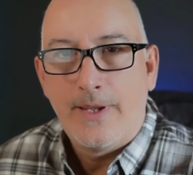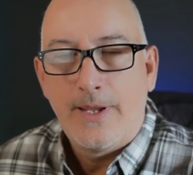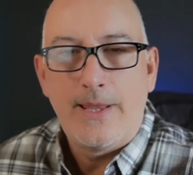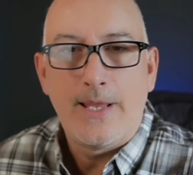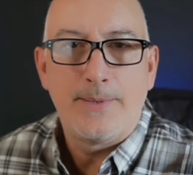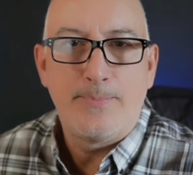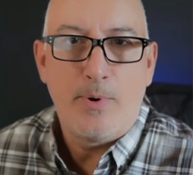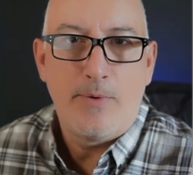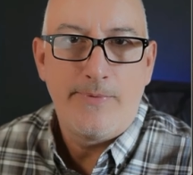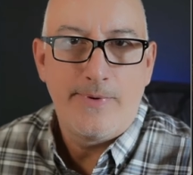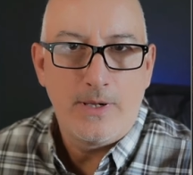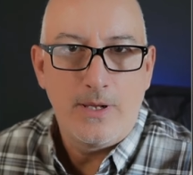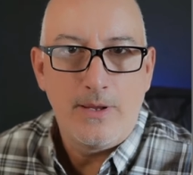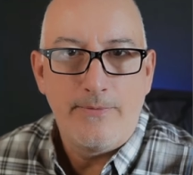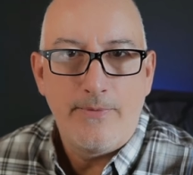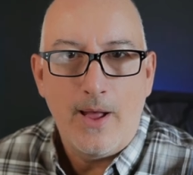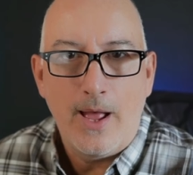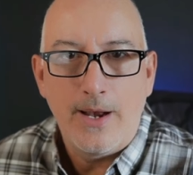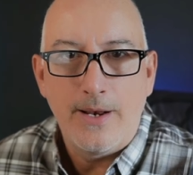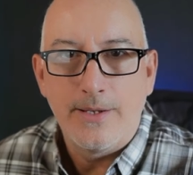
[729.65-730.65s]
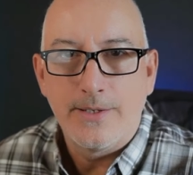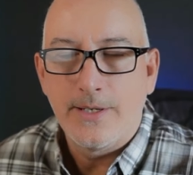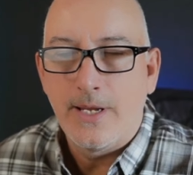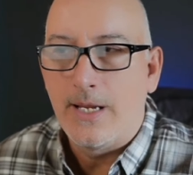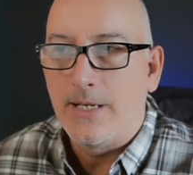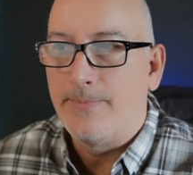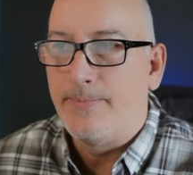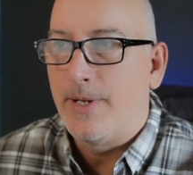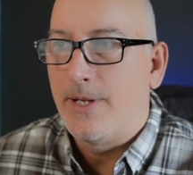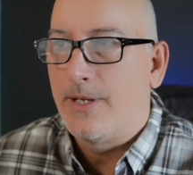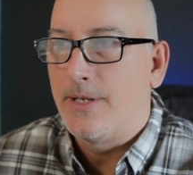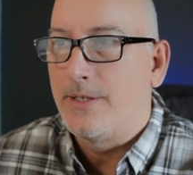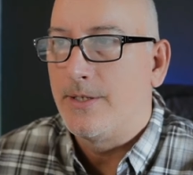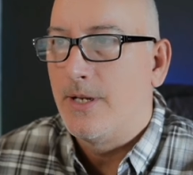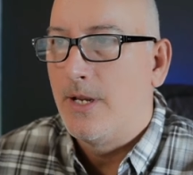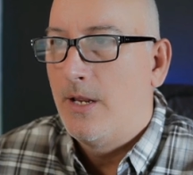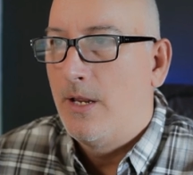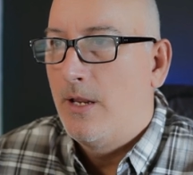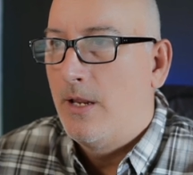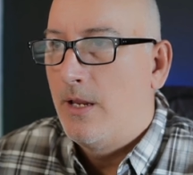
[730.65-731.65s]
And that's perfectly fine in this case because
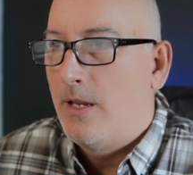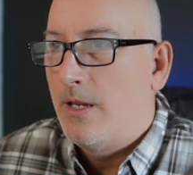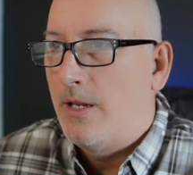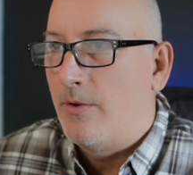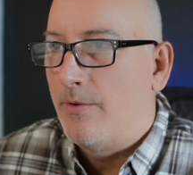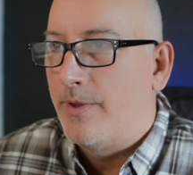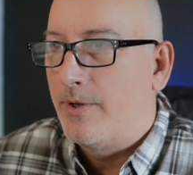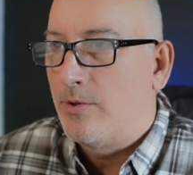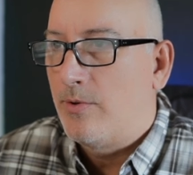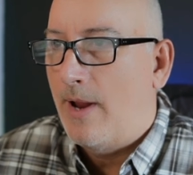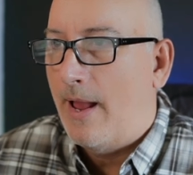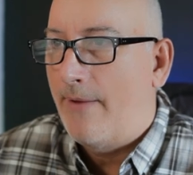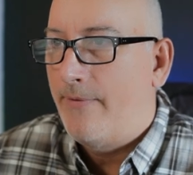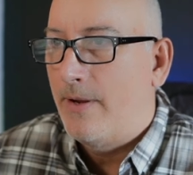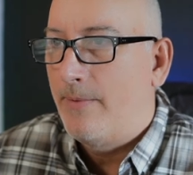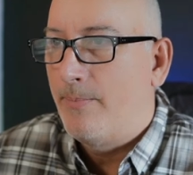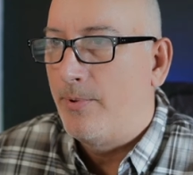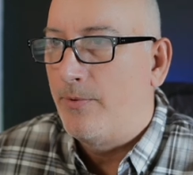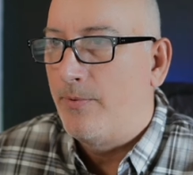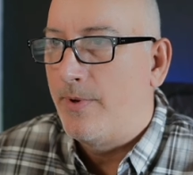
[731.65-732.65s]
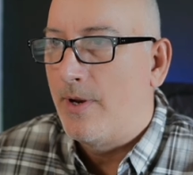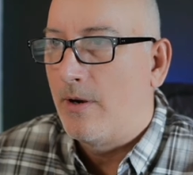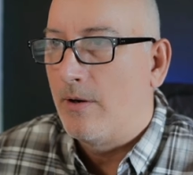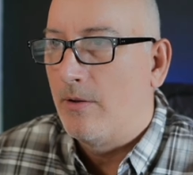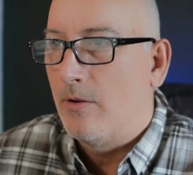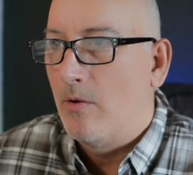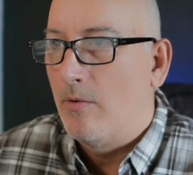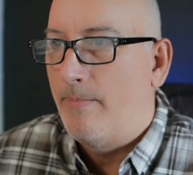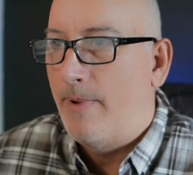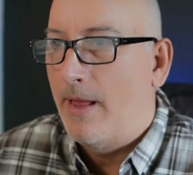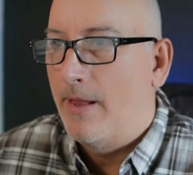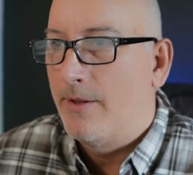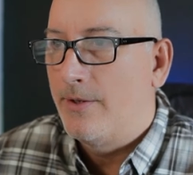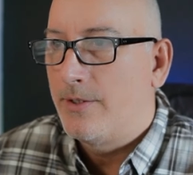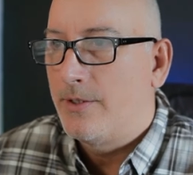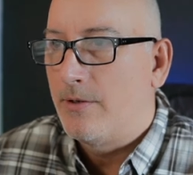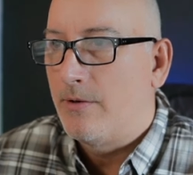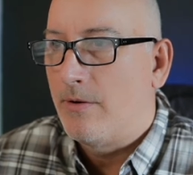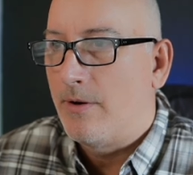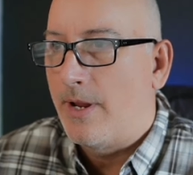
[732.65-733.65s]
the traffic between our load
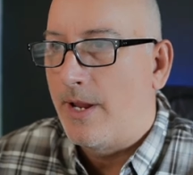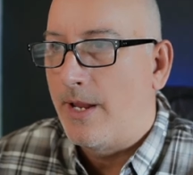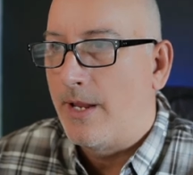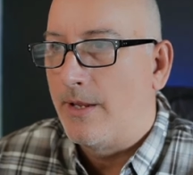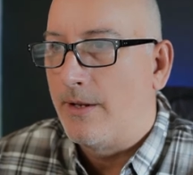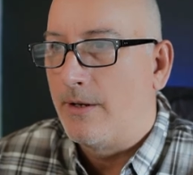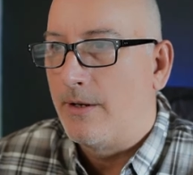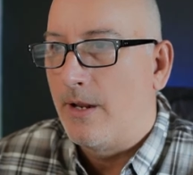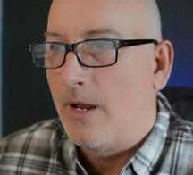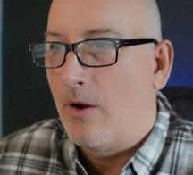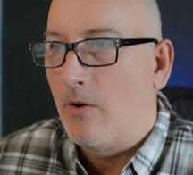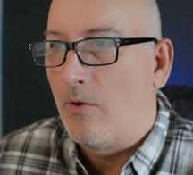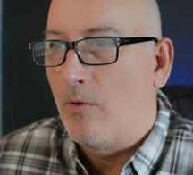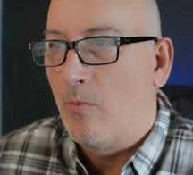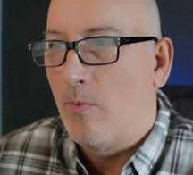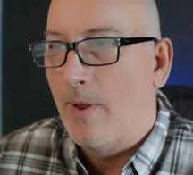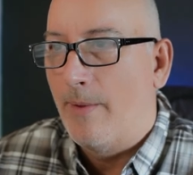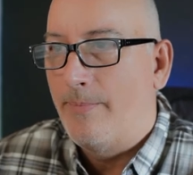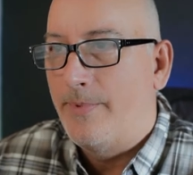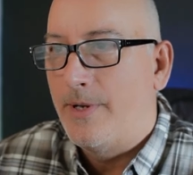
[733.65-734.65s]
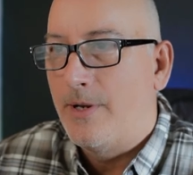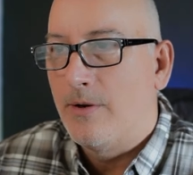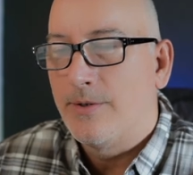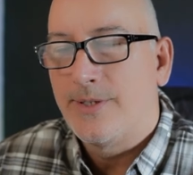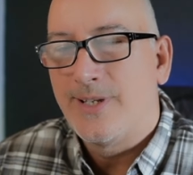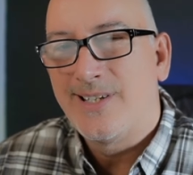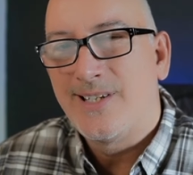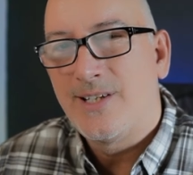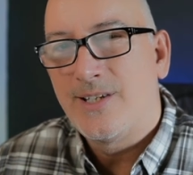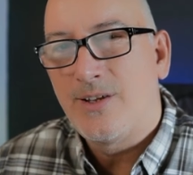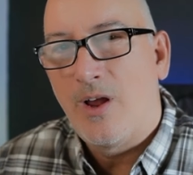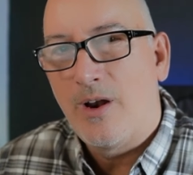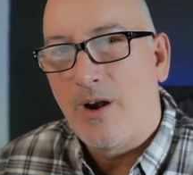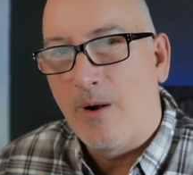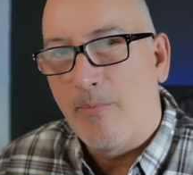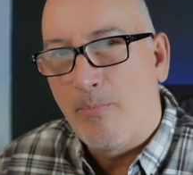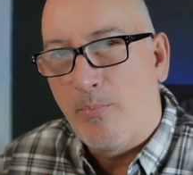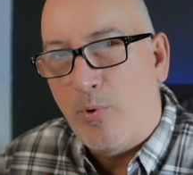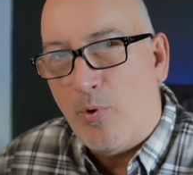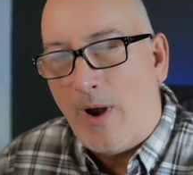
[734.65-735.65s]
balancer and our web tiers, this is on our
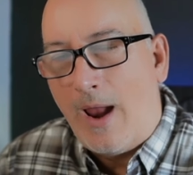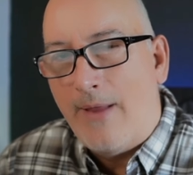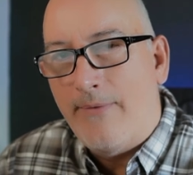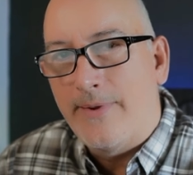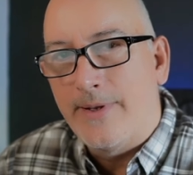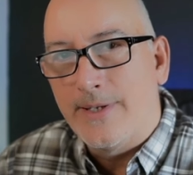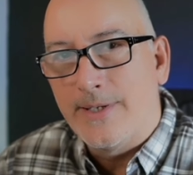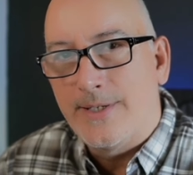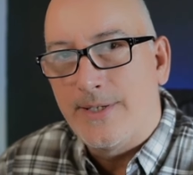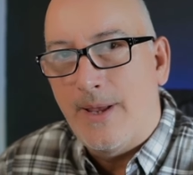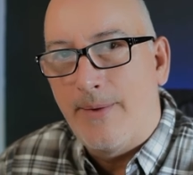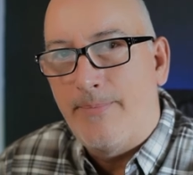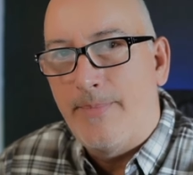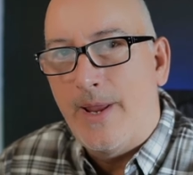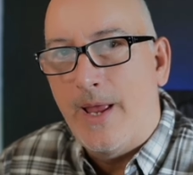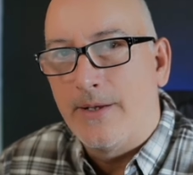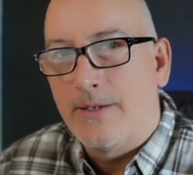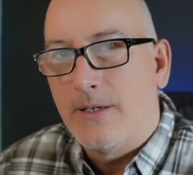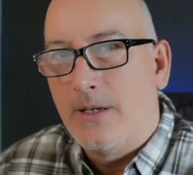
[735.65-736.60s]
private subnet.